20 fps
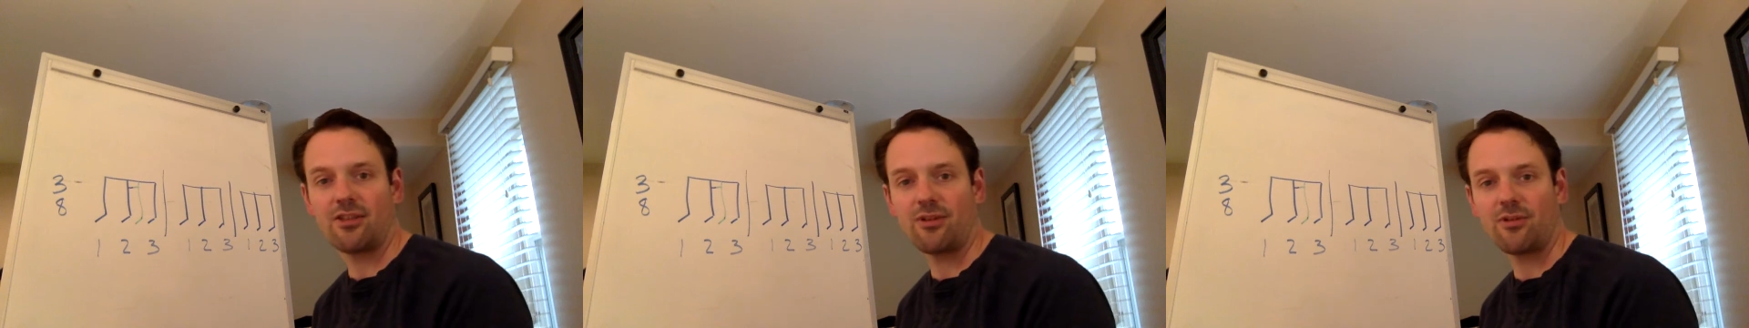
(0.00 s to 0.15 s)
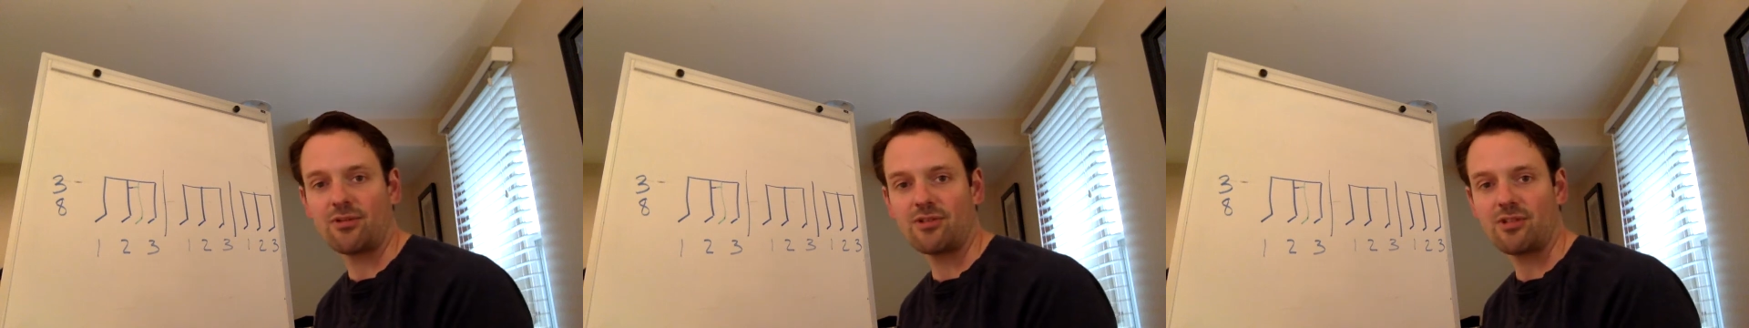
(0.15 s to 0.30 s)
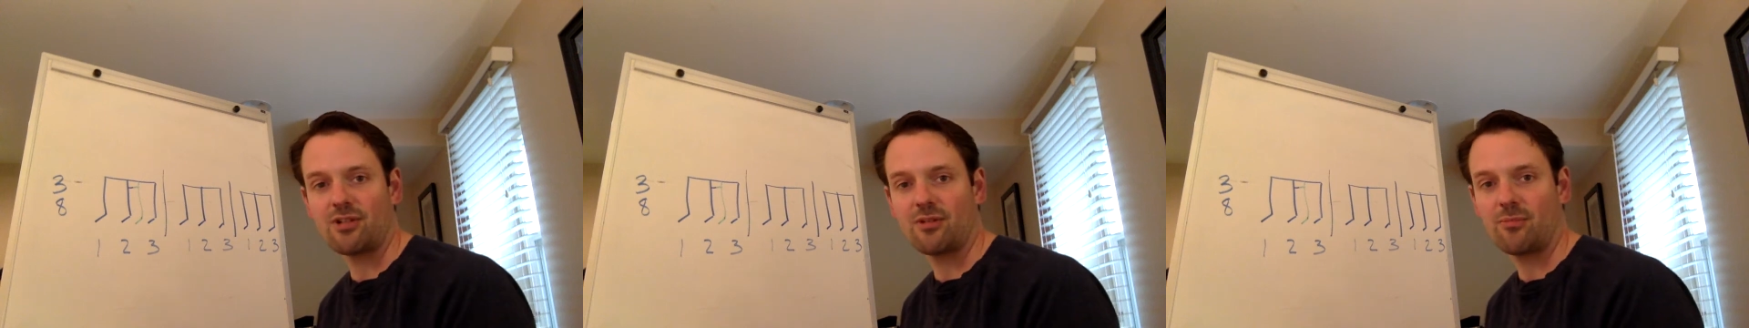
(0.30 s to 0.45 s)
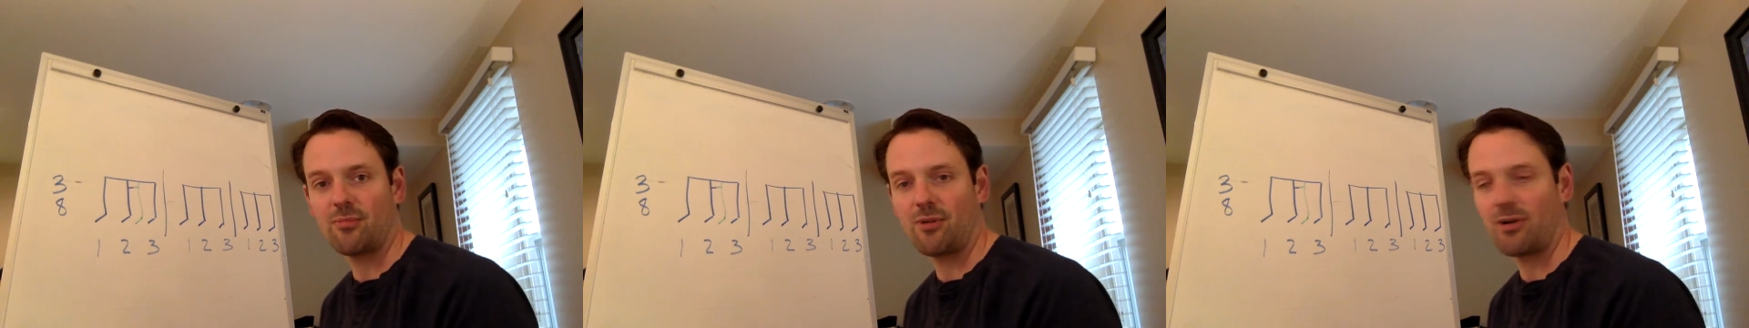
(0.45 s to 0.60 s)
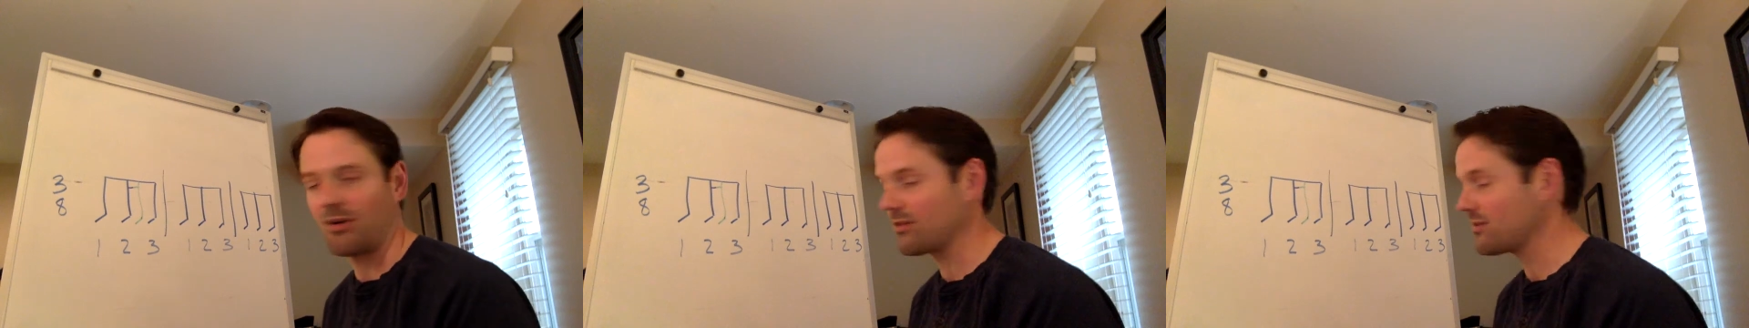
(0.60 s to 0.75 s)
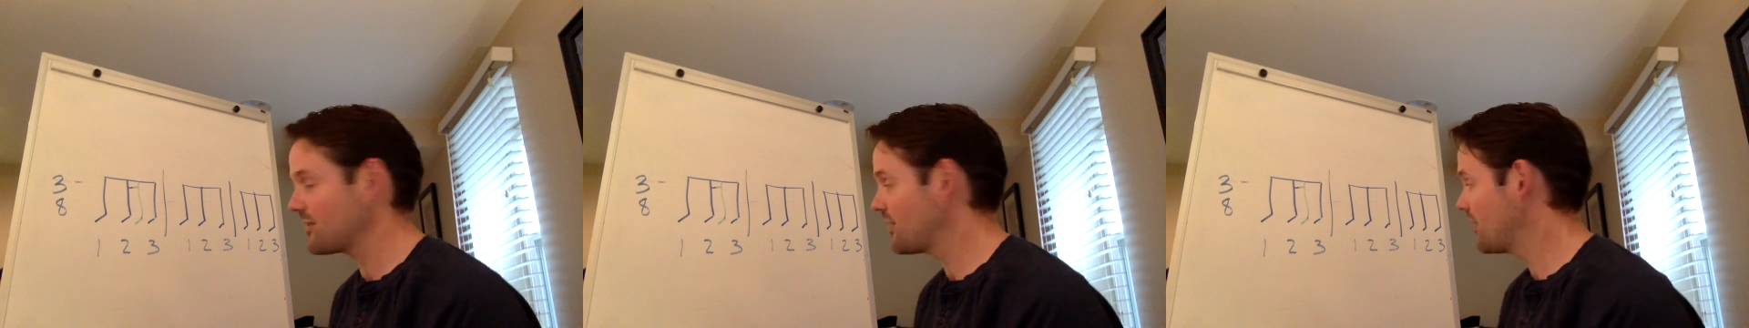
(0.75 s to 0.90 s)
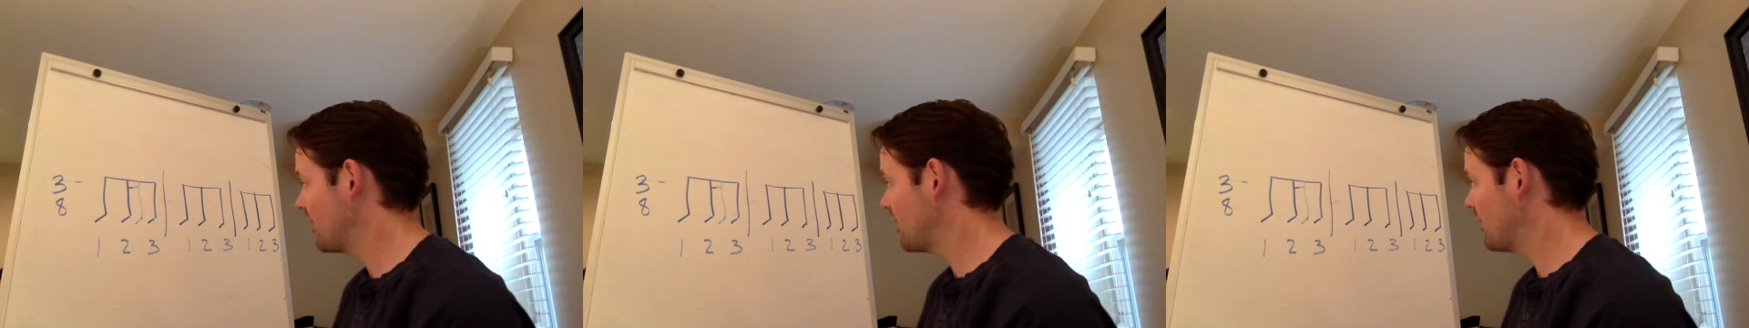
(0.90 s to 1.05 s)
notes are
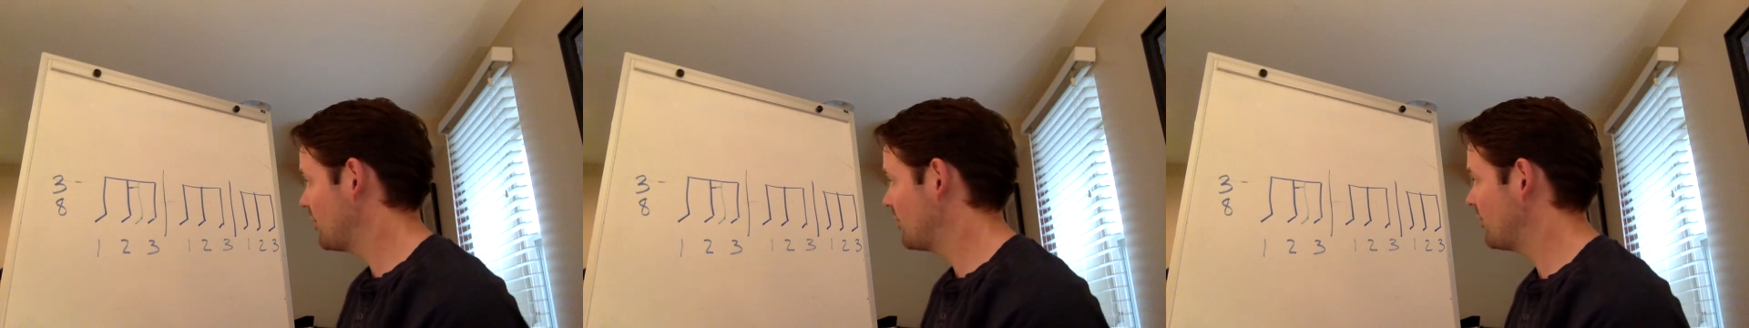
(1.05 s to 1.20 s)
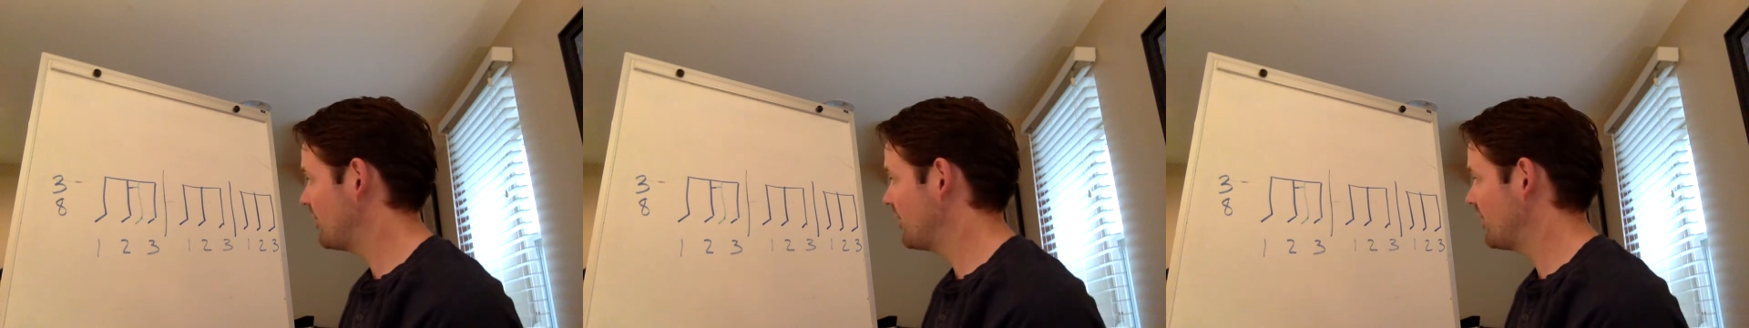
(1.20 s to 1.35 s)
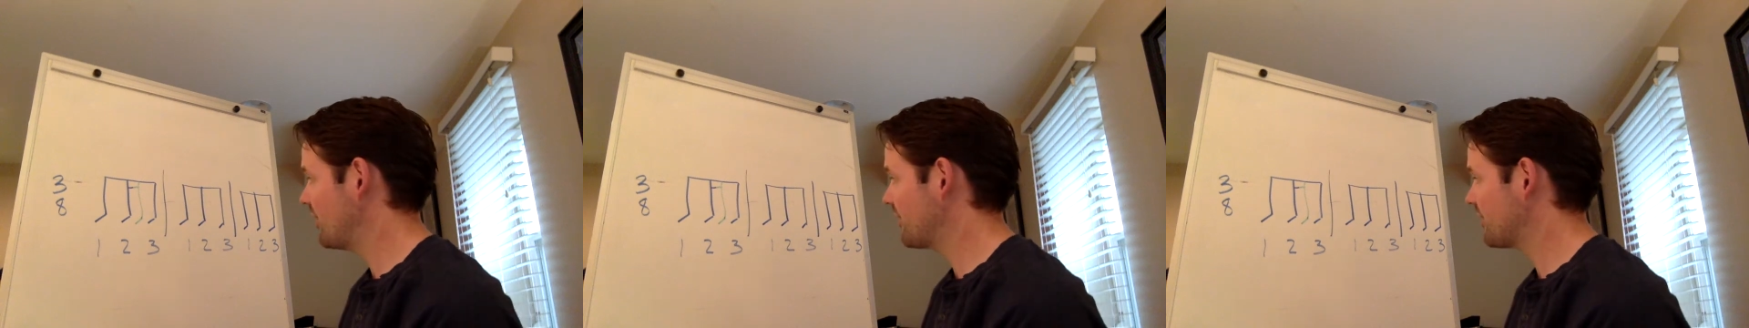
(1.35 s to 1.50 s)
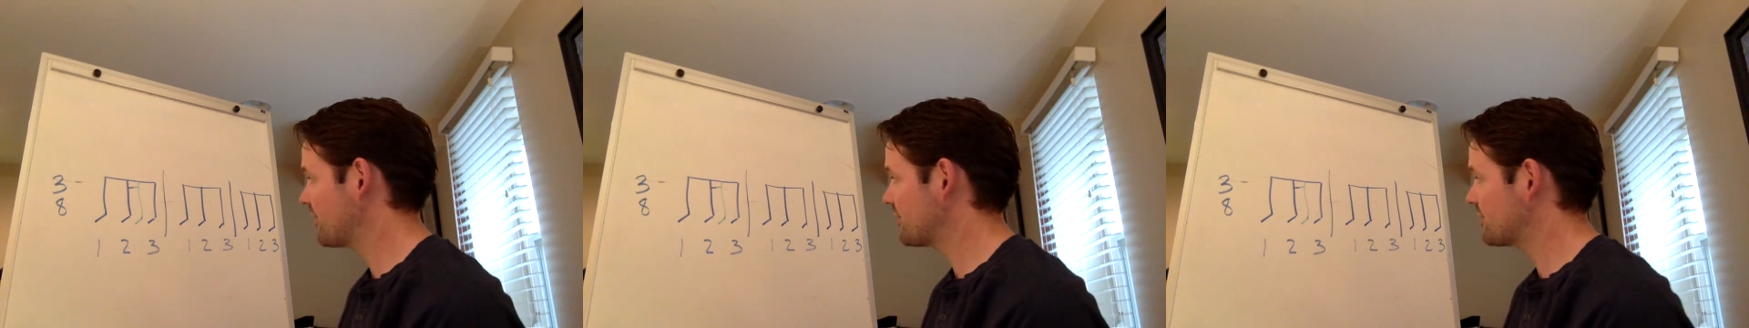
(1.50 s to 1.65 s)
marked with